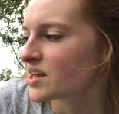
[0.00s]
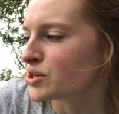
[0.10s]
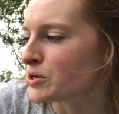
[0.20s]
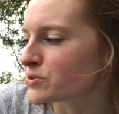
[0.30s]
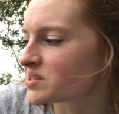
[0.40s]

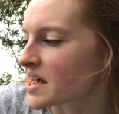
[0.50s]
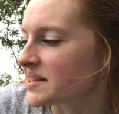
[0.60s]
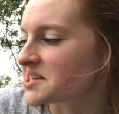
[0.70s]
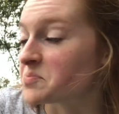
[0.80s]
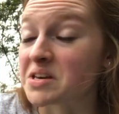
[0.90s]
You
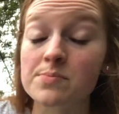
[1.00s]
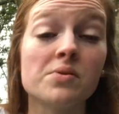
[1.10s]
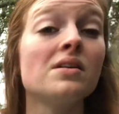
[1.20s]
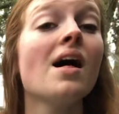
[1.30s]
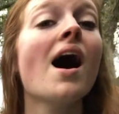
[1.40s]
say to
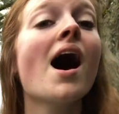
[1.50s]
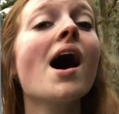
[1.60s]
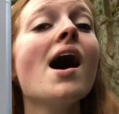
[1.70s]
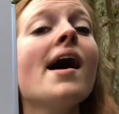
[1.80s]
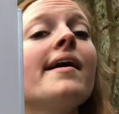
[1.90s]
people,
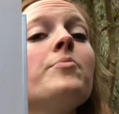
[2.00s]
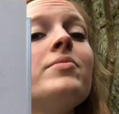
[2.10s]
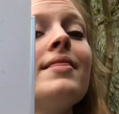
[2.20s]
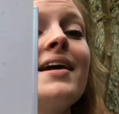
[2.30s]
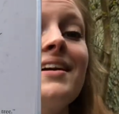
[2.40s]
I
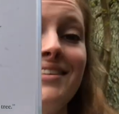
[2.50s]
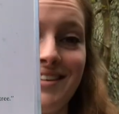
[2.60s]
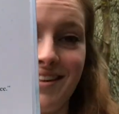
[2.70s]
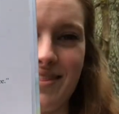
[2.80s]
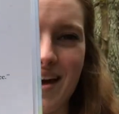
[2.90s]
planted